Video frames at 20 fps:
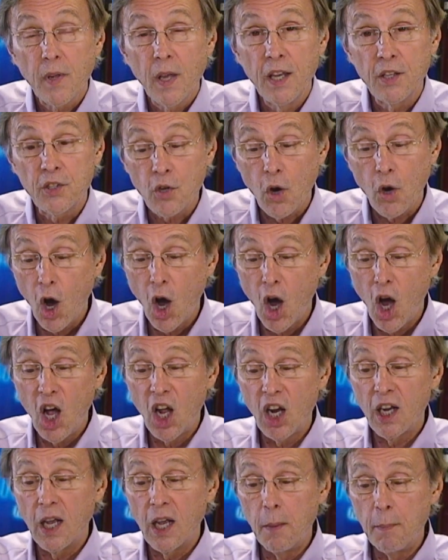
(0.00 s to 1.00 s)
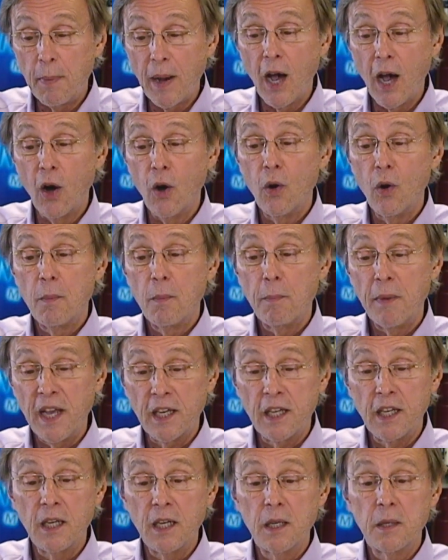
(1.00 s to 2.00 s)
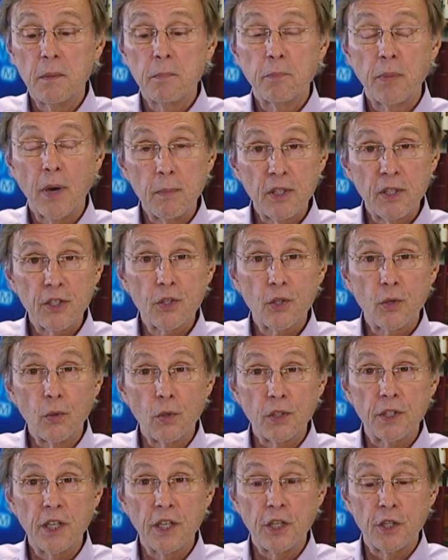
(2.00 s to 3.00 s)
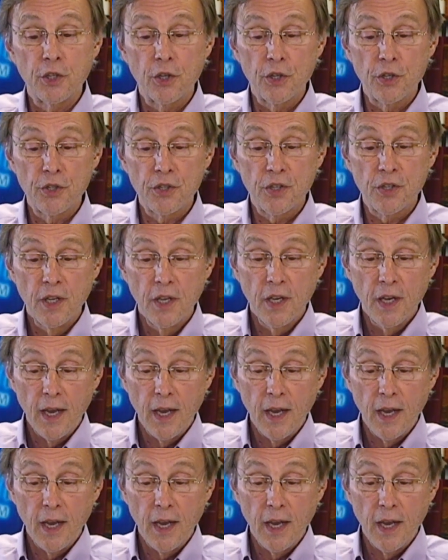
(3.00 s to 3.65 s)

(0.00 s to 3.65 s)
It's all about making public school teachers